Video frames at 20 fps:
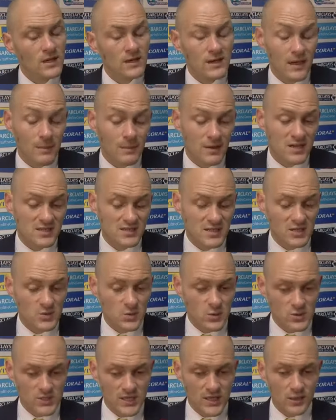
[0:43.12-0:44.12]
Yeah, because that's
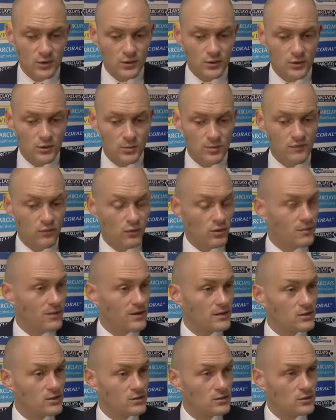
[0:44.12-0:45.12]
what we set out to do before the
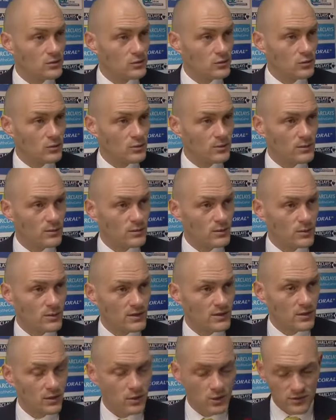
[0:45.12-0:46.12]
match. You know, we
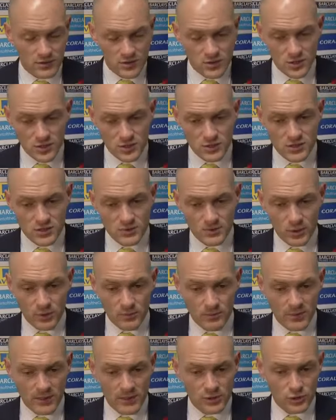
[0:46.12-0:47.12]
had a lot of discussions
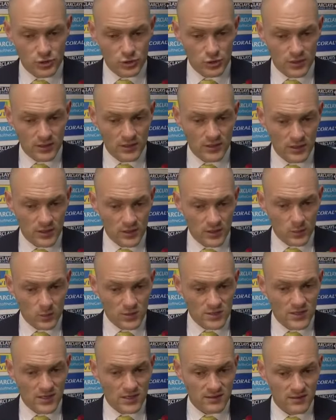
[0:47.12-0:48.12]
about making sure
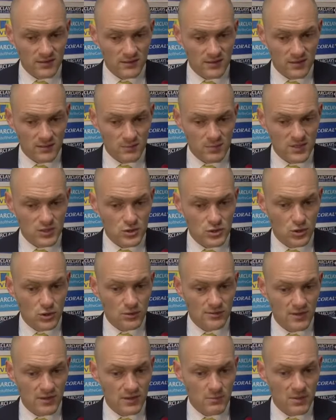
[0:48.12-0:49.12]
we started to be
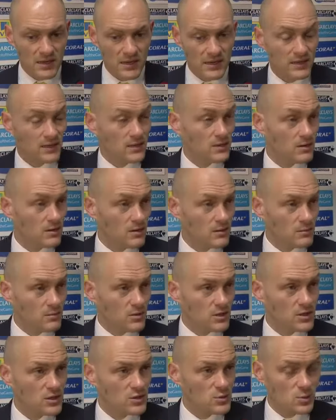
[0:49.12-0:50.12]
solid at the back,
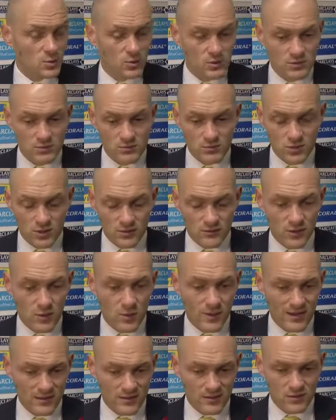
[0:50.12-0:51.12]
because we were sort of
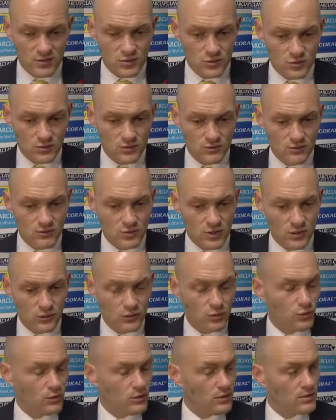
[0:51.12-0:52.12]
required to score sort of
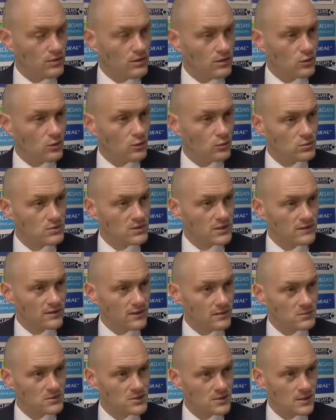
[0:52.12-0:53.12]
2 and 3 goals at
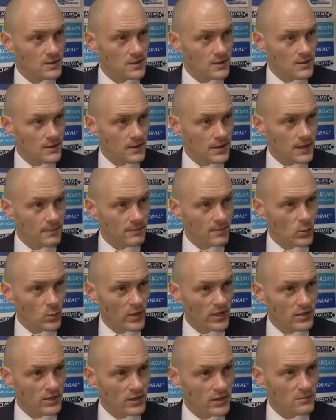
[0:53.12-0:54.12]
times to
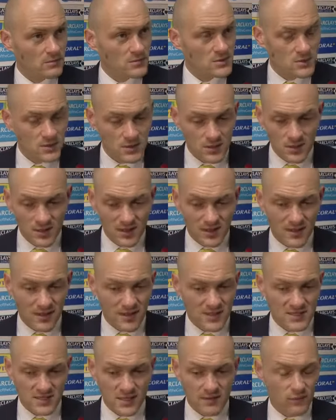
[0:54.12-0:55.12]
win games, and at
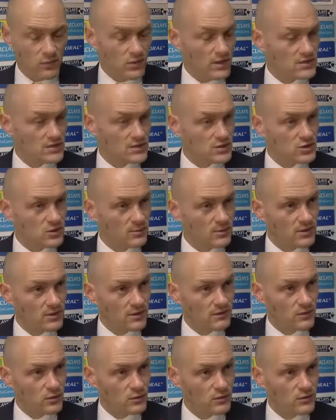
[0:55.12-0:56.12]
this level, that's extremely
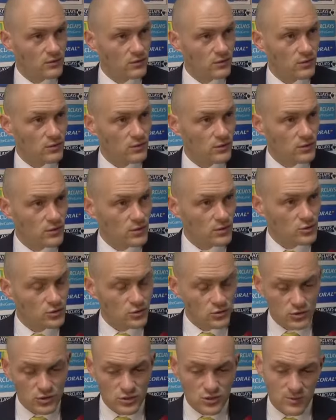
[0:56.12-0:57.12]
difficult to do.
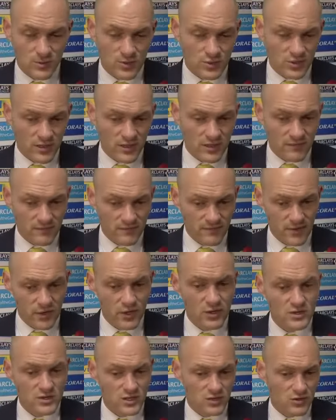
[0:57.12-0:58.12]
So it's just about trying for
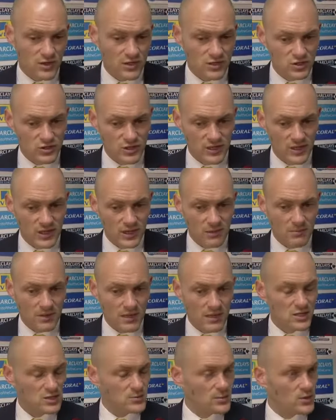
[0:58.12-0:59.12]
us to try and strike that
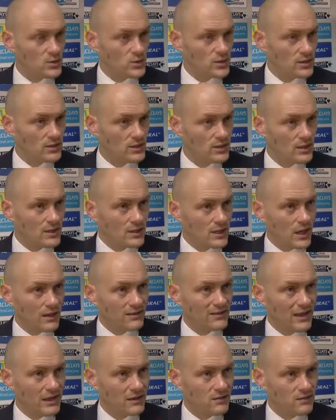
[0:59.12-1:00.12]
balance between
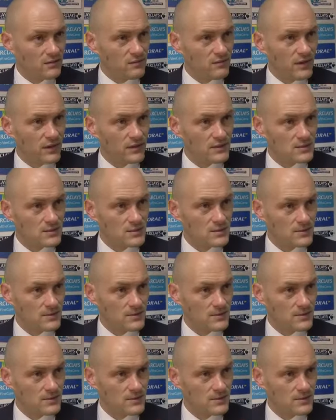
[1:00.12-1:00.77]
attack and defence.